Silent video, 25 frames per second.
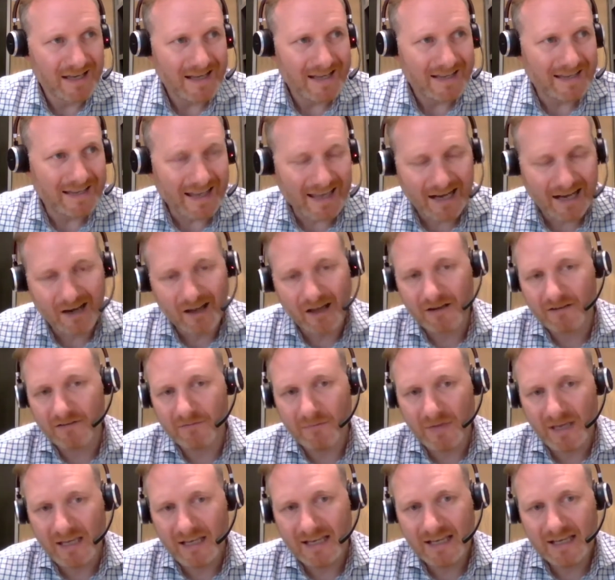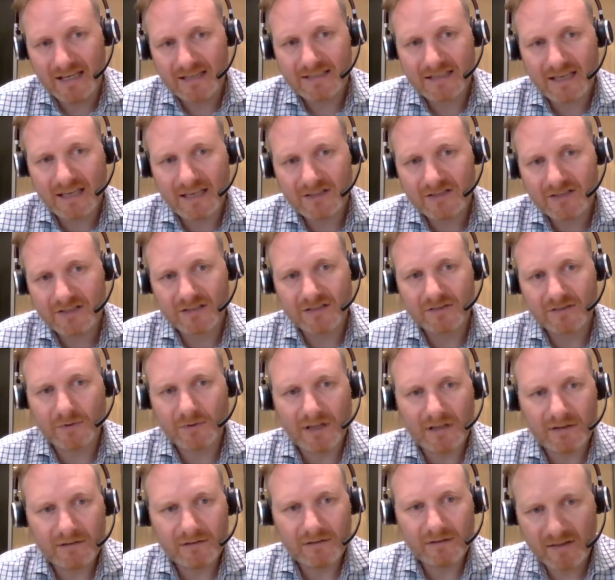They get a lot of media attention as
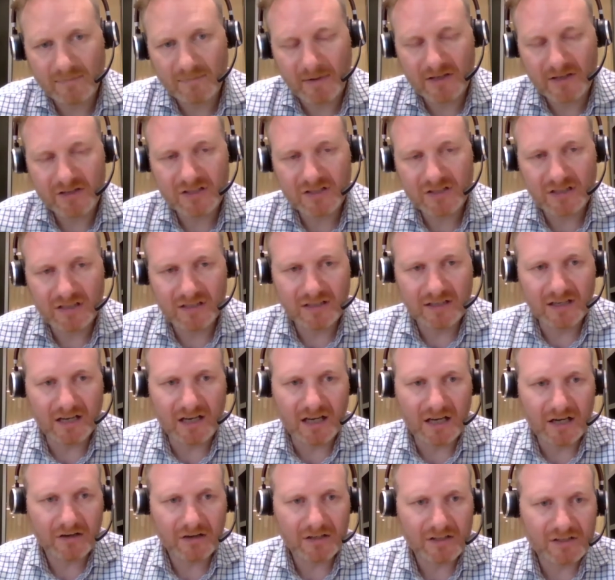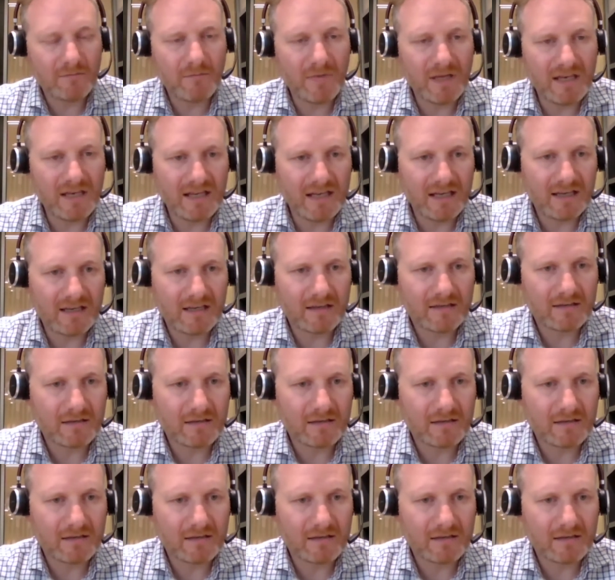well, especially in the Irish media.